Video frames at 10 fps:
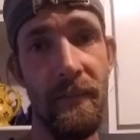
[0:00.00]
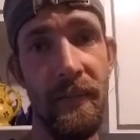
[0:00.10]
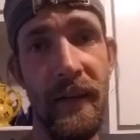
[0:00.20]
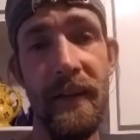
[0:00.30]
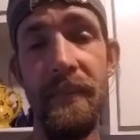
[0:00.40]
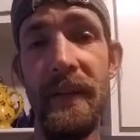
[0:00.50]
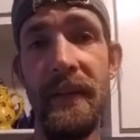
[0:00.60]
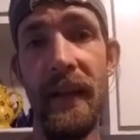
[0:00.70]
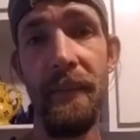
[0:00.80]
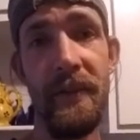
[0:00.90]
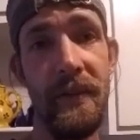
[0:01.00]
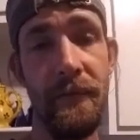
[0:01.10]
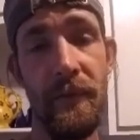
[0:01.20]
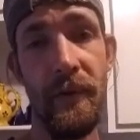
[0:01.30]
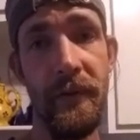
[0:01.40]
they can be damaged at
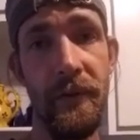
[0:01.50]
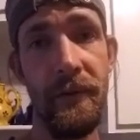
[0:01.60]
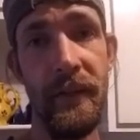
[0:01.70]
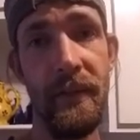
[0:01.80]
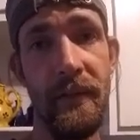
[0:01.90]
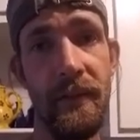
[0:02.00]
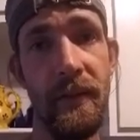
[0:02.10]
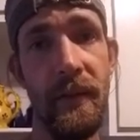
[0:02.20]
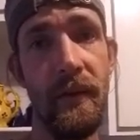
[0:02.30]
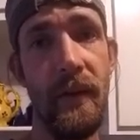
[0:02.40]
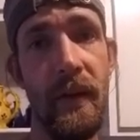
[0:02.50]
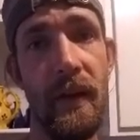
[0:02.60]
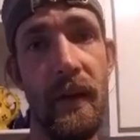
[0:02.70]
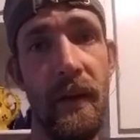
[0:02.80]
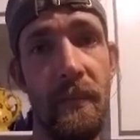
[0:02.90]
40 degrees, and so
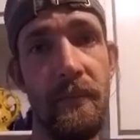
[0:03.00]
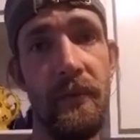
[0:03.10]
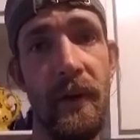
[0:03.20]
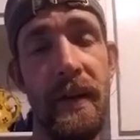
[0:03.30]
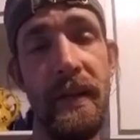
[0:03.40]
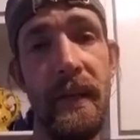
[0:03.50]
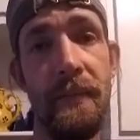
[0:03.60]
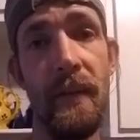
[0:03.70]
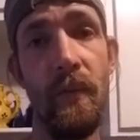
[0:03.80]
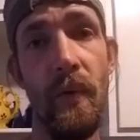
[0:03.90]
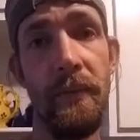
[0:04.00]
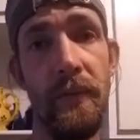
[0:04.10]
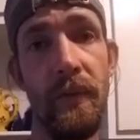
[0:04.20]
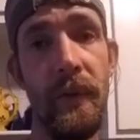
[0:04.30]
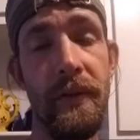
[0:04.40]
trying to keep them warm
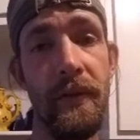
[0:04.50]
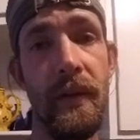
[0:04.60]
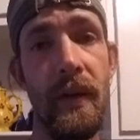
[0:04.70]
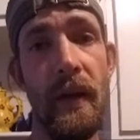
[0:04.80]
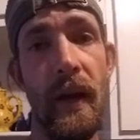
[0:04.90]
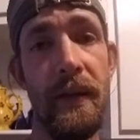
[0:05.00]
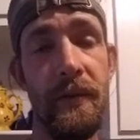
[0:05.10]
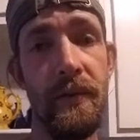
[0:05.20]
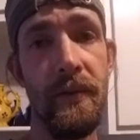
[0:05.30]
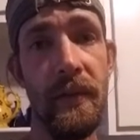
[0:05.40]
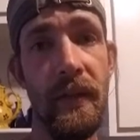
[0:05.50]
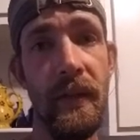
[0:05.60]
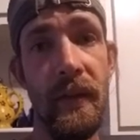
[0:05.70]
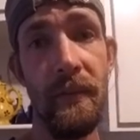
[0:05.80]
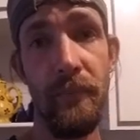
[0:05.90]
through the winter, I usually
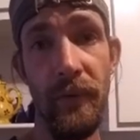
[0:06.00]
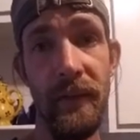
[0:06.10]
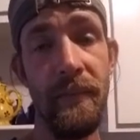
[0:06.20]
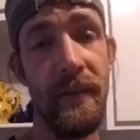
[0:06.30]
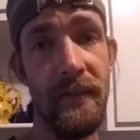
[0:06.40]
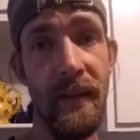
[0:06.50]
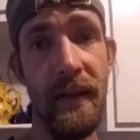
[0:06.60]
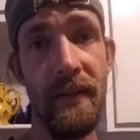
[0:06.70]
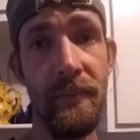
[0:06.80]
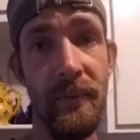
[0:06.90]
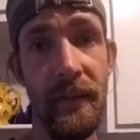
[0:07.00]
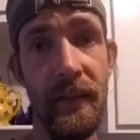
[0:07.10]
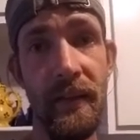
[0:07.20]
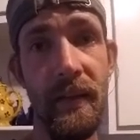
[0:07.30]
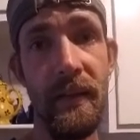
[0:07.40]
bring them inside
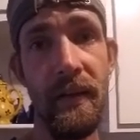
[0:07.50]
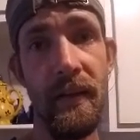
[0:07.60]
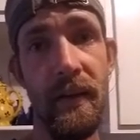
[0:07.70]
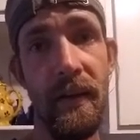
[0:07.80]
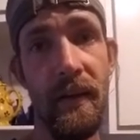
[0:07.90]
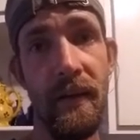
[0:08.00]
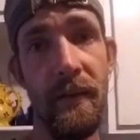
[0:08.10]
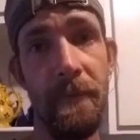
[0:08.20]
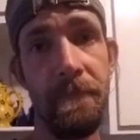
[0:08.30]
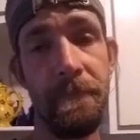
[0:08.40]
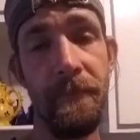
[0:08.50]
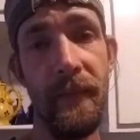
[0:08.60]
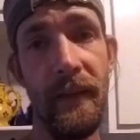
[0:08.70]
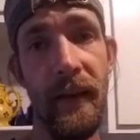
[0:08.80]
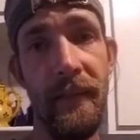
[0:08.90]
completely, and
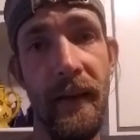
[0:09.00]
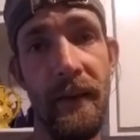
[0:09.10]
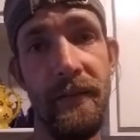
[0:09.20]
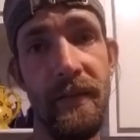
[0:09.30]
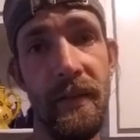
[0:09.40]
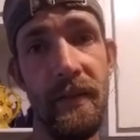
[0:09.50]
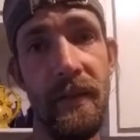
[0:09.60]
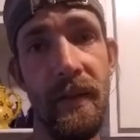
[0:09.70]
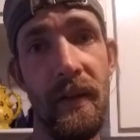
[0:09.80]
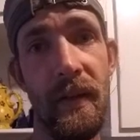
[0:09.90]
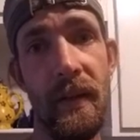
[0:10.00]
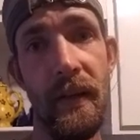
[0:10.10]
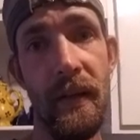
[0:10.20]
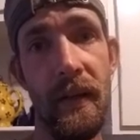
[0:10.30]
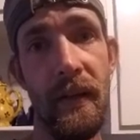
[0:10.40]
that's just,
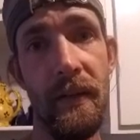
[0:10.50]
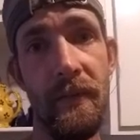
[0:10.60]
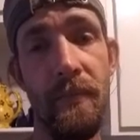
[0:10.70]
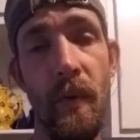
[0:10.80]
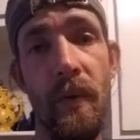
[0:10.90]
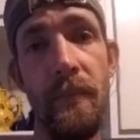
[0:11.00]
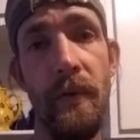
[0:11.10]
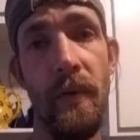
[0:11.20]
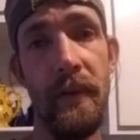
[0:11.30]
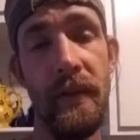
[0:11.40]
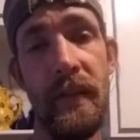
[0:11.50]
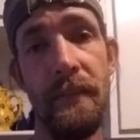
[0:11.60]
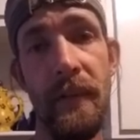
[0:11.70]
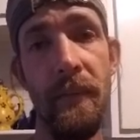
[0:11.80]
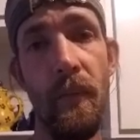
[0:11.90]
it's more important to
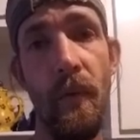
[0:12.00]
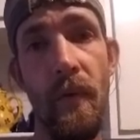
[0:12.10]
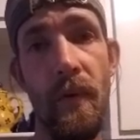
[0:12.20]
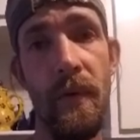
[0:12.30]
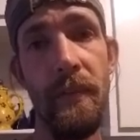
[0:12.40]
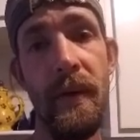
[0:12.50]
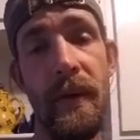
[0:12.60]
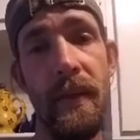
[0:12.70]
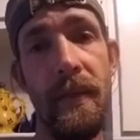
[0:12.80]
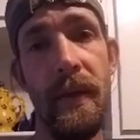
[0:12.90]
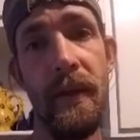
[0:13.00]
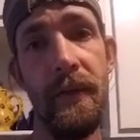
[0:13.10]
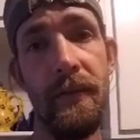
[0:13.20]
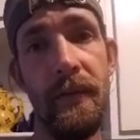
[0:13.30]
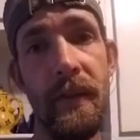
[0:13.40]
keep them warm
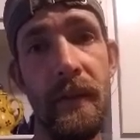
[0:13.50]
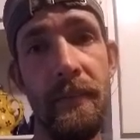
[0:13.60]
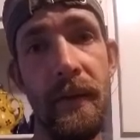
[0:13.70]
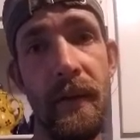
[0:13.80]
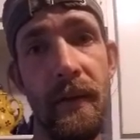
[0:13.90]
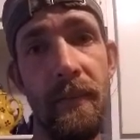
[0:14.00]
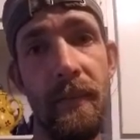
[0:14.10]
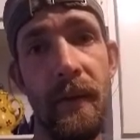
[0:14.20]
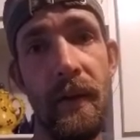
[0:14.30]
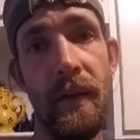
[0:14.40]
than to keep them